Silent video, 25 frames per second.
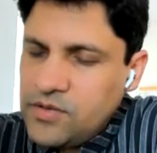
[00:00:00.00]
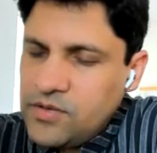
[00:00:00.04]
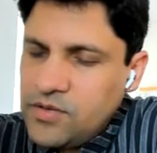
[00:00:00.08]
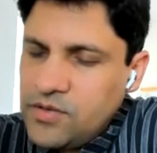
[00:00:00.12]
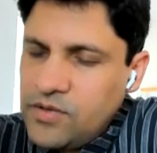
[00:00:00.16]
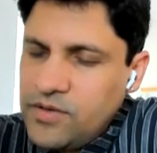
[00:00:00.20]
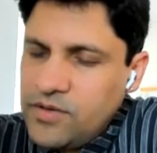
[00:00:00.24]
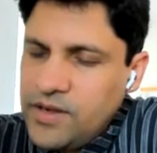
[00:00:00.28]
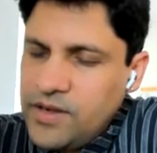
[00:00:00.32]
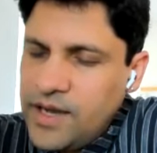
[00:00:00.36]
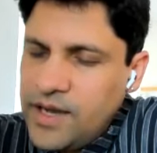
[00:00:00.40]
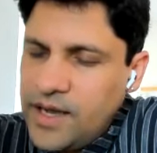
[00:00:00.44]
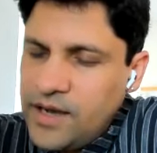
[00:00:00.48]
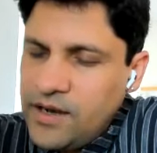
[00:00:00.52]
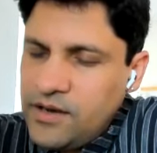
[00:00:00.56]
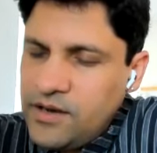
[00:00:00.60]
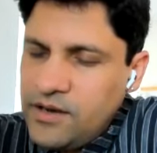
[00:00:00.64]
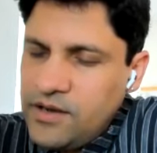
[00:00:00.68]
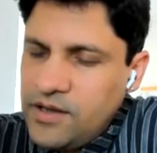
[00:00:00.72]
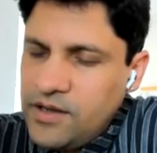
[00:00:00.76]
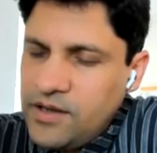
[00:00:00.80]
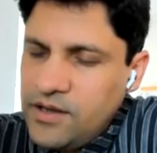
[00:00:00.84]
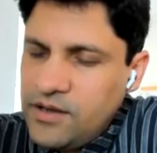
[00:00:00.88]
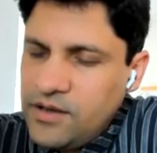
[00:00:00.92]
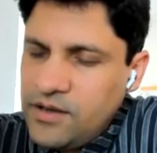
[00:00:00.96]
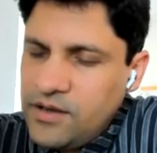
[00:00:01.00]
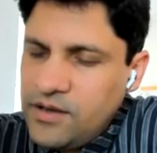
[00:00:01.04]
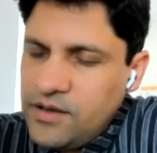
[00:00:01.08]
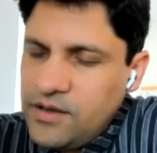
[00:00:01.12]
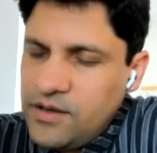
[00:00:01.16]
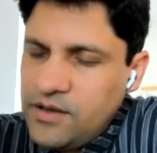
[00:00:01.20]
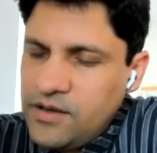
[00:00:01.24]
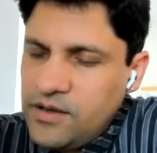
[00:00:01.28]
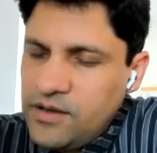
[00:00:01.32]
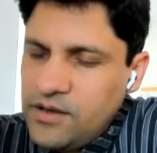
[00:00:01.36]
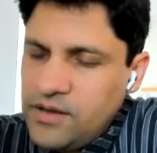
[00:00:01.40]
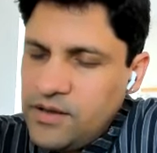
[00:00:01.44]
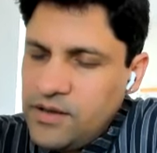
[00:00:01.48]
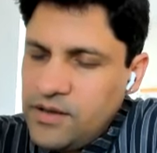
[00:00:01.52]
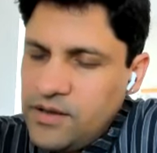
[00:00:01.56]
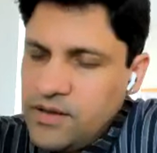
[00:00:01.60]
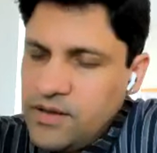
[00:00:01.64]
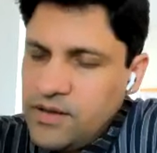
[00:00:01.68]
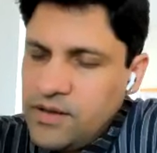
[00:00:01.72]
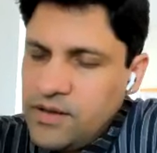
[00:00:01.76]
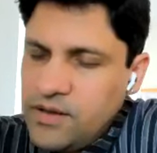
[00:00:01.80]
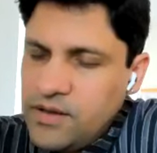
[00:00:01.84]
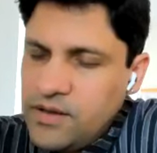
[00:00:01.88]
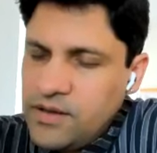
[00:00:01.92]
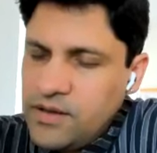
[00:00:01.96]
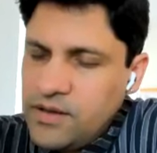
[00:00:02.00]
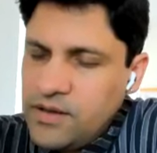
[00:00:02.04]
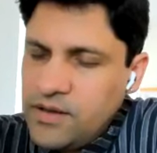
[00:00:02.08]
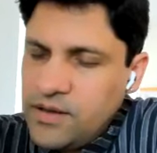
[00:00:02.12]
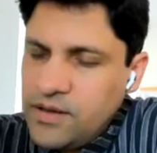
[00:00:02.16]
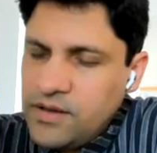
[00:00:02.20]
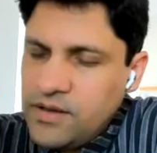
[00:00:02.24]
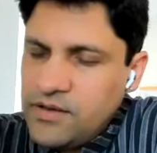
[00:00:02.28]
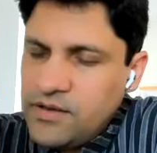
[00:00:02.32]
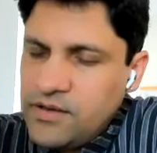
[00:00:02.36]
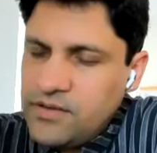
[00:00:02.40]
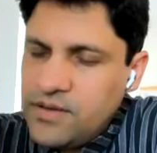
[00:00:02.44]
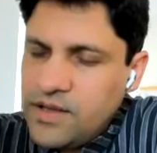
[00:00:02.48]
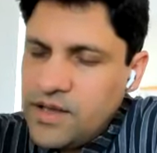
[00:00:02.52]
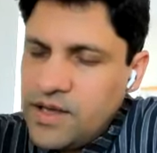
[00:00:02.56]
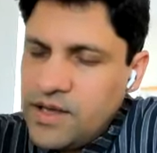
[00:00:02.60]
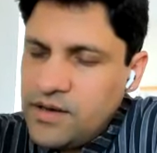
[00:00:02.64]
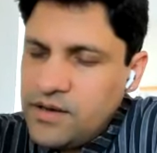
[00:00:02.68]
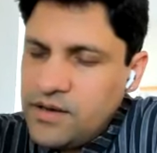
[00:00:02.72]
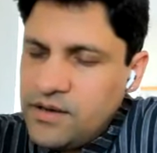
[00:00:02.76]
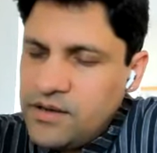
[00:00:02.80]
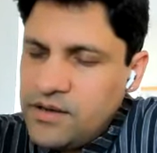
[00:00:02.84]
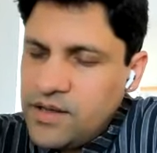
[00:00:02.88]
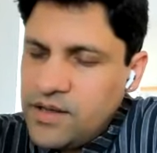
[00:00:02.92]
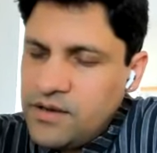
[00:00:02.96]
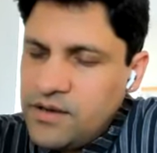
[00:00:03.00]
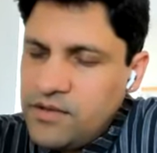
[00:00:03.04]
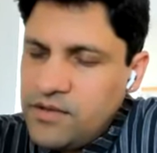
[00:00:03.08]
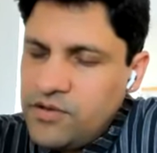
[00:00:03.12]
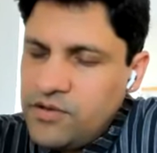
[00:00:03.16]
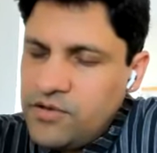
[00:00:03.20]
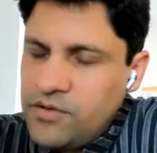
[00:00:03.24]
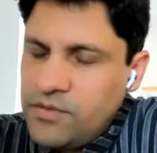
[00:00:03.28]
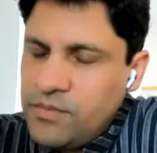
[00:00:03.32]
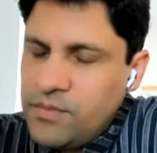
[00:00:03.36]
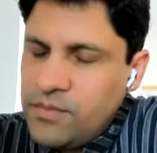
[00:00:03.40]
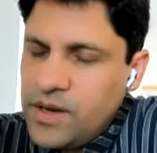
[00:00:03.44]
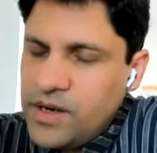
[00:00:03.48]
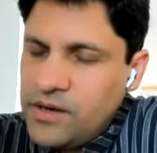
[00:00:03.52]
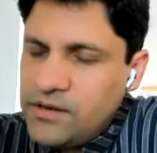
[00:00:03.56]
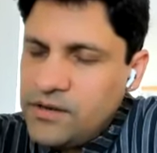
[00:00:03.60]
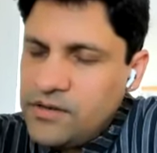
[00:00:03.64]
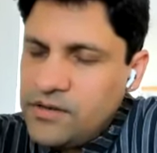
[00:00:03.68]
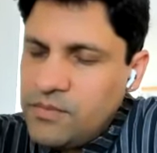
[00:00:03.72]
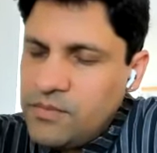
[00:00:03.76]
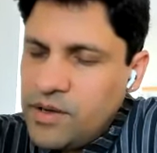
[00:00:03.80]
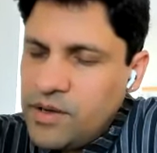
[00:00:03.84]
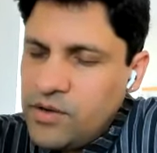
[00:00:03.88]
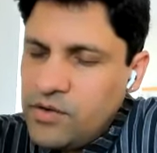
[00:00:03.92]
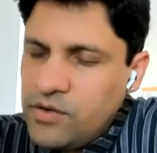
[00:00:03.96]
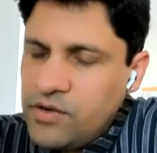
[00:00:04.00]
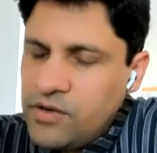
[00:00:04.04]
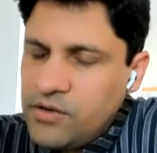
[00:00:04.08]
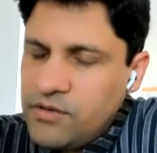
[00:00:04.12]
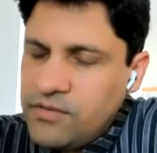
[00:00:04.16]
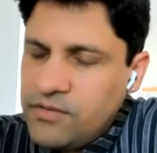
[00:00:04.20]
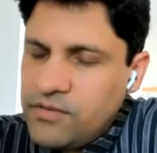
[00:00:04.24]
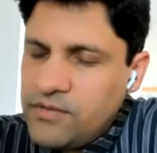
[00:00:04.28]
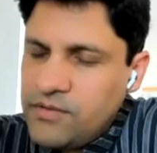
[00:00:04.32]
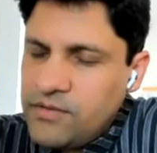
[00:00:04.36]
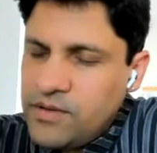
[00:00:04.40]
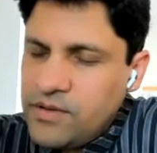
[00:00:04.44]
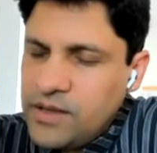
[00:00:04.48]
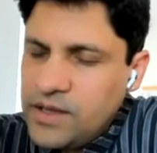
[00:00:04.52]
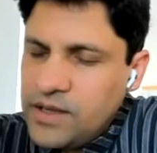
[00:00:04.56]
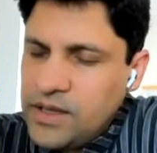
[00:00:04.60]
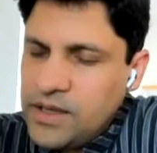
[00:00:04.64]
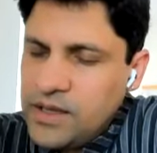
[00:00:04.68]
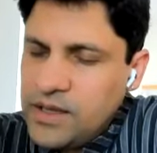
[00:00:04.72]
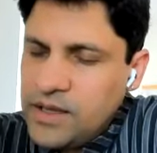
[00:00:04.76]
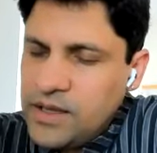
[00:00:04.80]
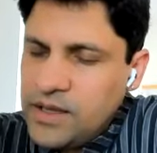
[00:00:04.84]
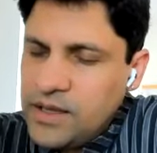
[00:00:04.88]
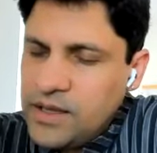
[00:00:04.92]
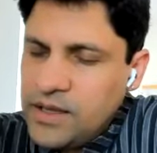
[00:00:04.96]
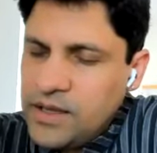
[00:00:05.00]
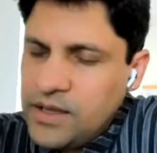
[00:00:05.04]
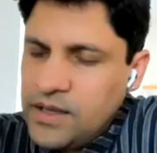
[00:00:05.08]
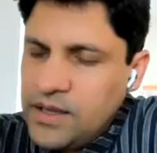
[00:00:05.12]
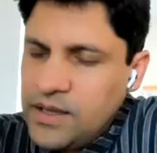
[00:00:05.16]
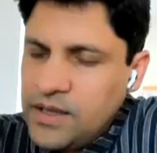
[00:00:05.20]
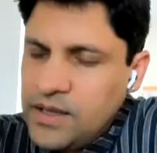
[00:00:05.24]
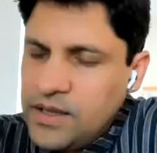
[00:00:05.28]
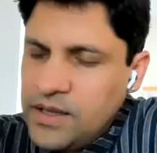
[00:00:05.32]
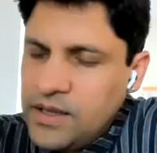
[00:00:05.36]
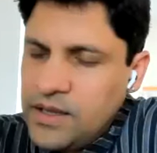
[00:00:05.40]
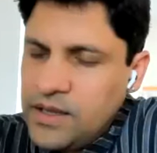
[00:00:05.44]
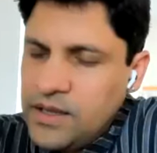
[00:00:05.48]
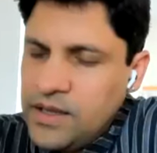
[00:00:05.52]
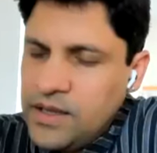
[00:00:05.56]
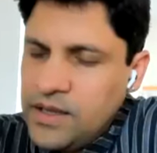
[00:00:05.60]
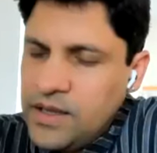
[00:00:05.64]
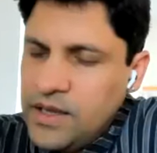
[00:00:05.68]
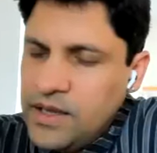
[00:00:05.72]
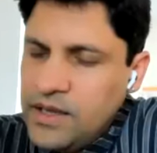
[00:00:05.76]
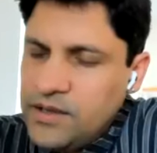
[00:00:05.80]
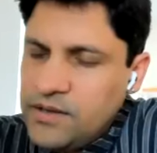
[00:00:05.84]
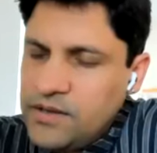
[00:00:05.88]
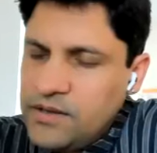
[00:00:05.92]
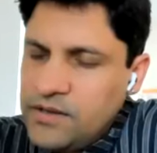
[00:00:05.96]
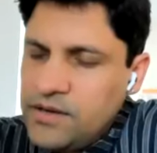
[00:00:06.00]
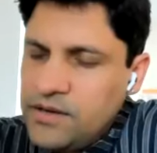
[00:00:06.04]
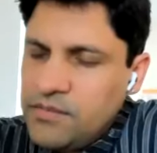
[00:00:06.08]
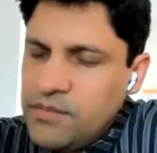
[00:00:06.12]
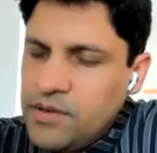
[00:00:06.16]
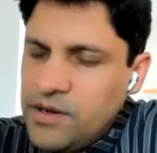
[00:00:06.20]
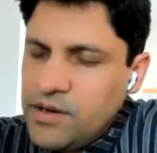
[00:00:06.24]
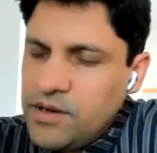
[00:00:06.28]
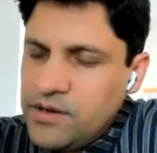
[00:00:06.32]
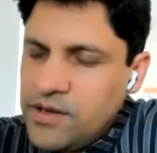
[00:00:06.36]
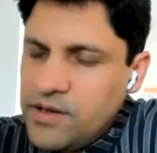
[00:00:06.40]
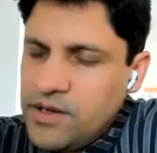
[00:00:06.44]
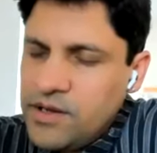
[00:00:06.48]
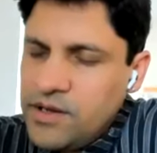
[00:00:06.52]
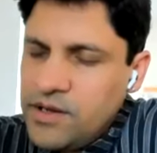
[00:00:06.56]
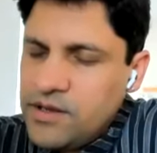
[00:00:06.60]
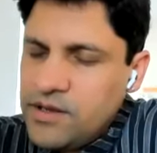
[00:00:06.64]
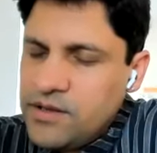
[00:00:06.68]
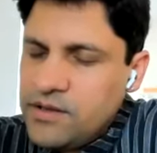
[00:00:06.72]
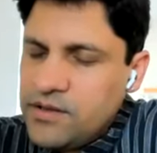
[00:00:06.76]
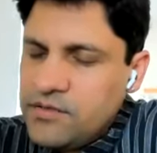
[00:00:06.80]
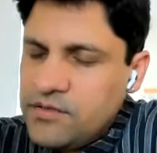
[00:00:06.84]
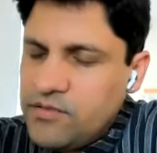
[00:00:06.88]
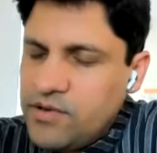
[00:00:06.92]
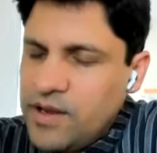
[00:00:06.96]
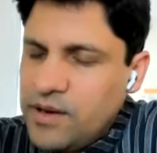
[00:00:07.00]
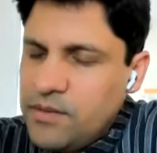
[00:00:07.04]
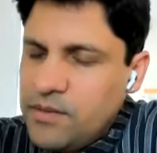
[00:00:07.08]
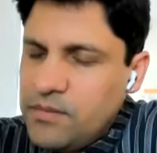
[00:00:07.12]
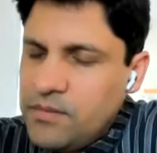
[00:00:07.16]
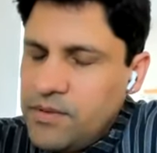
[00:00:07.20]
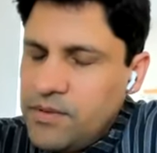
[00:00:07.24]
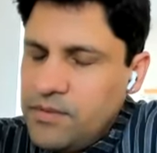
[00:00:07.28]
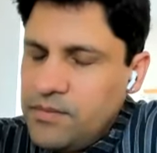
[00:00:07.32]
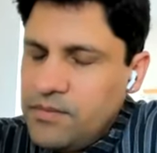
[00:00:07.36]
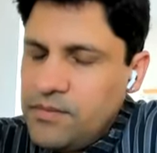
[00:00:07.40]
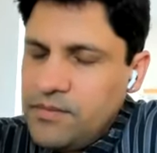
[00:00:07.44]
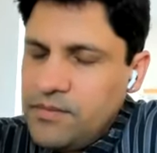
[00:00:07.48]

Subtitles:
So the reality is that there is a tremendous amount of instability in this realm,